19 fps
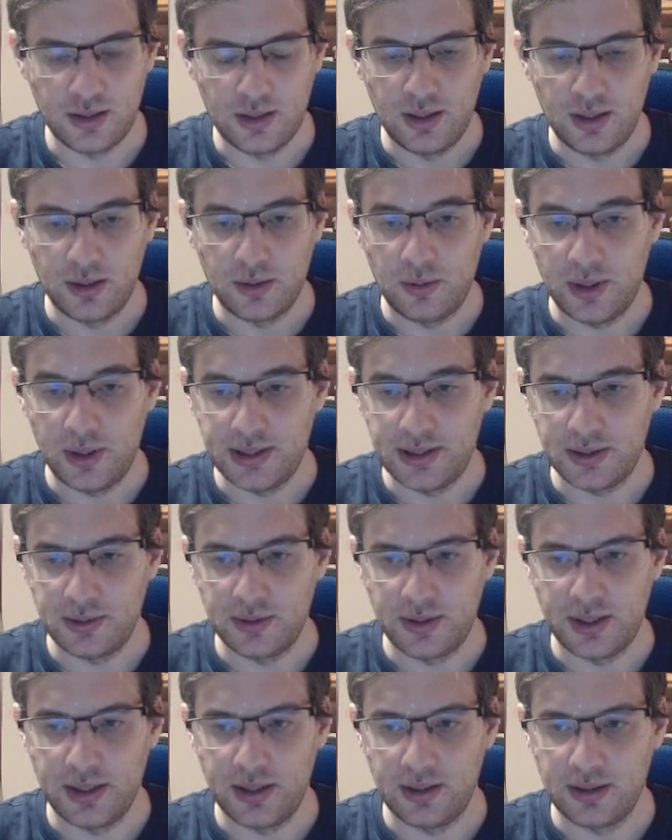All right, so
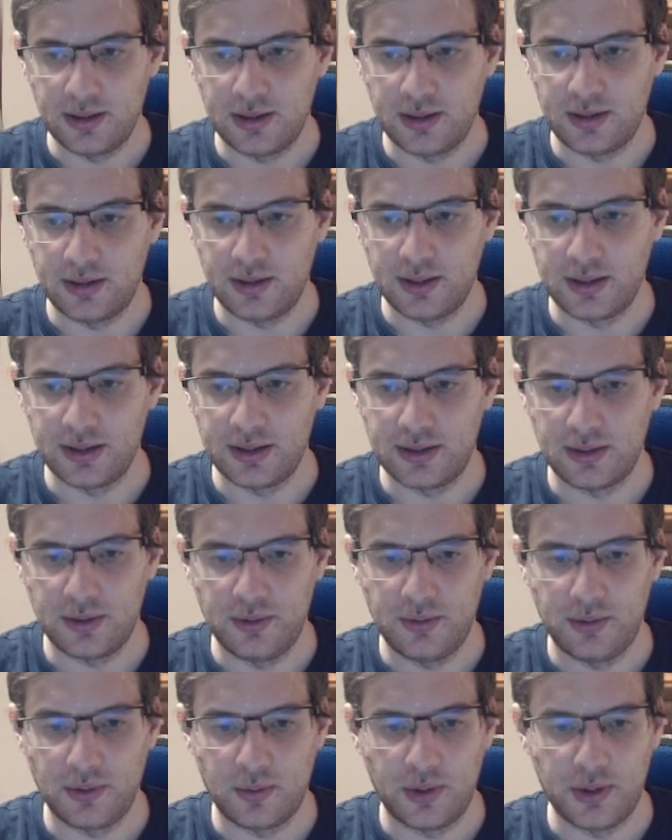thanks a lot
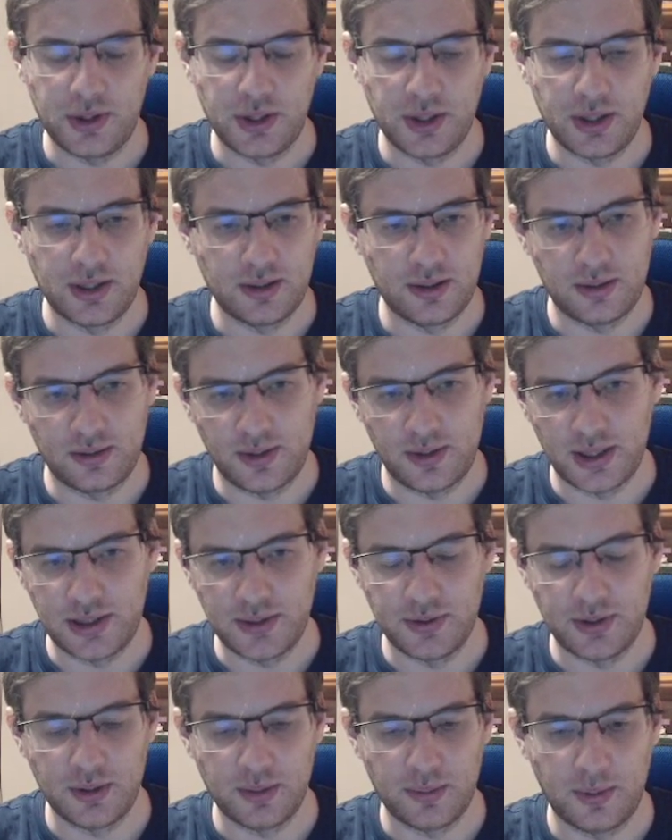for watching. Next
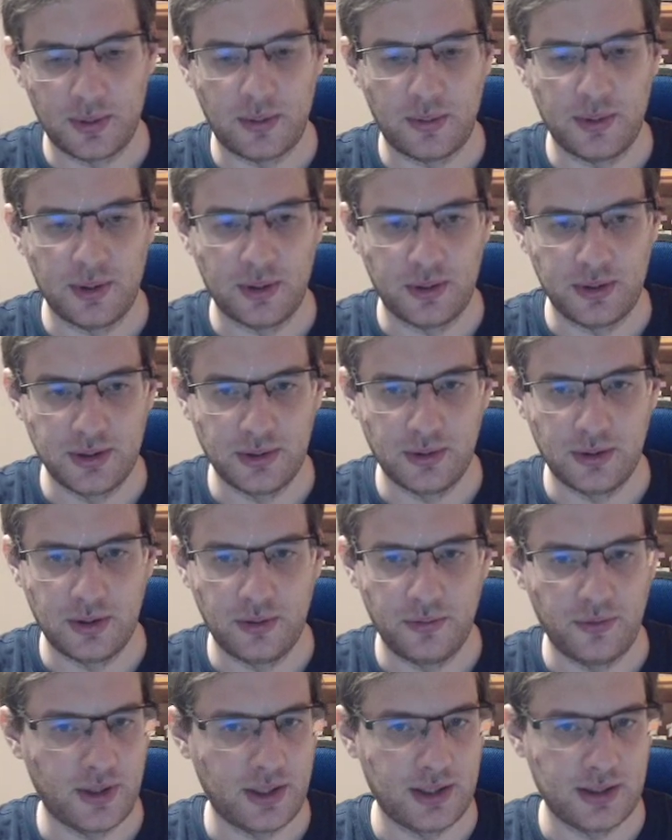video probably also
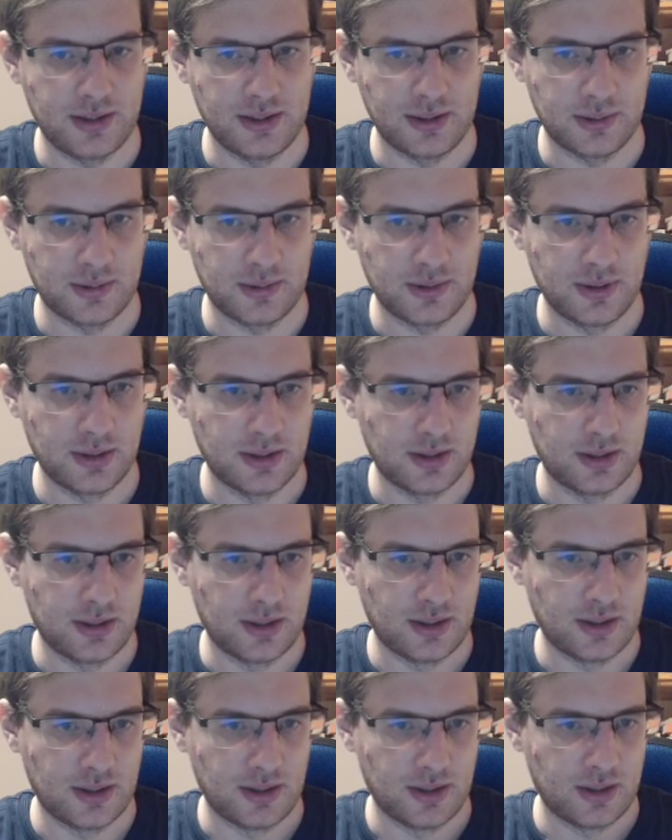Grünfeld. So
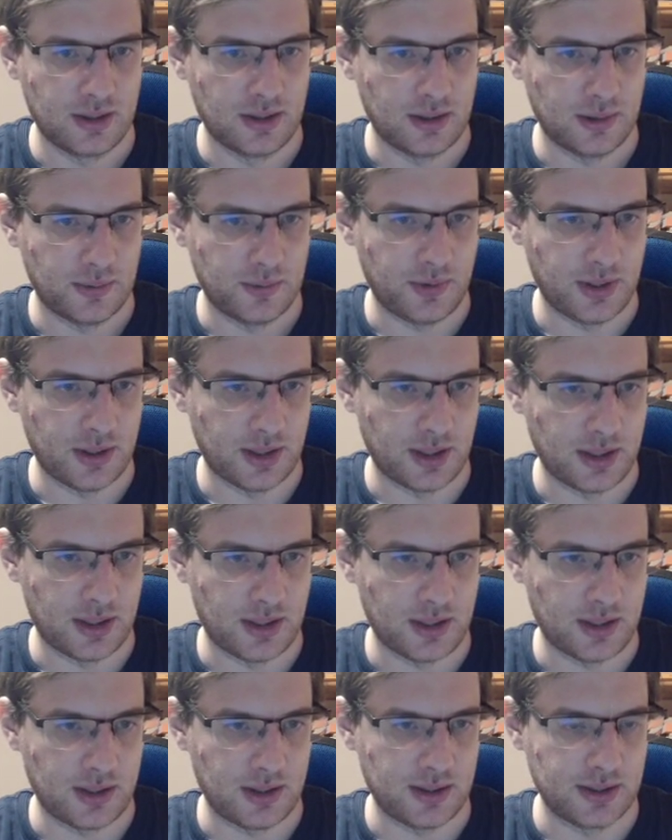we
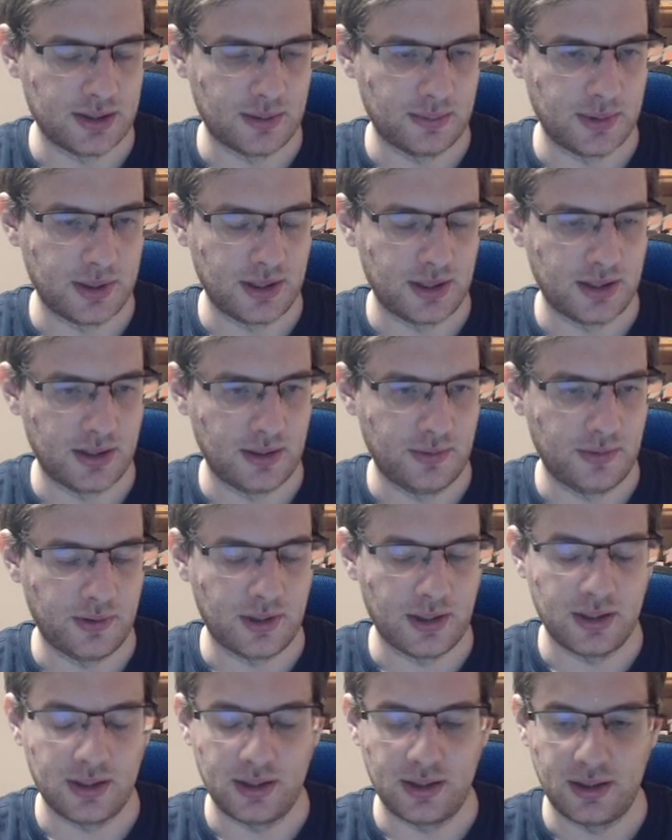are examining
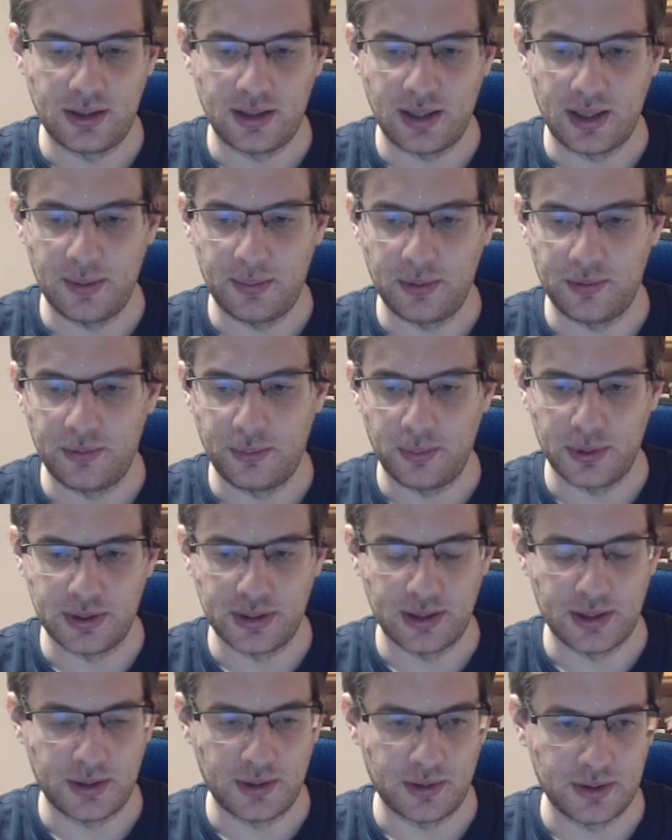different type of
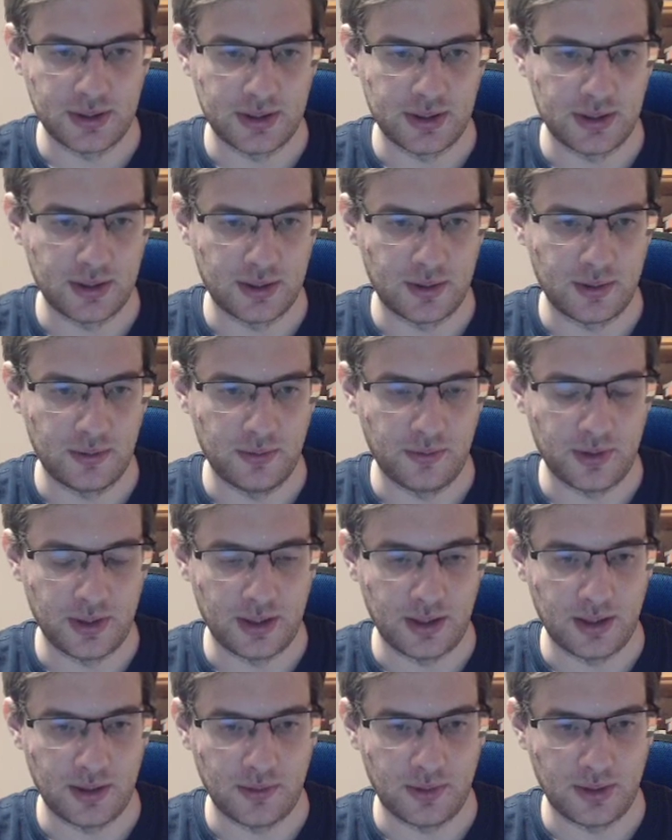positions in the
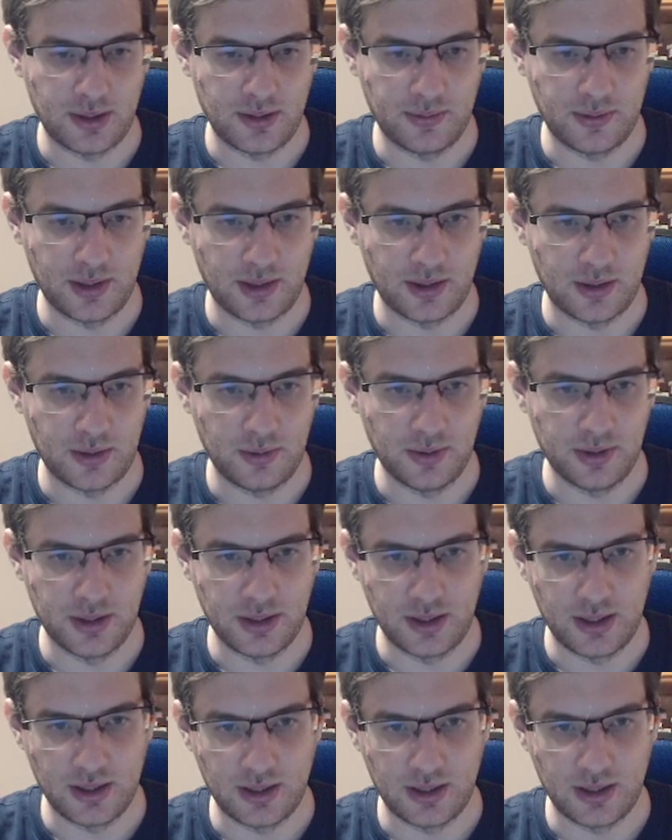Grünfeld and what we are doing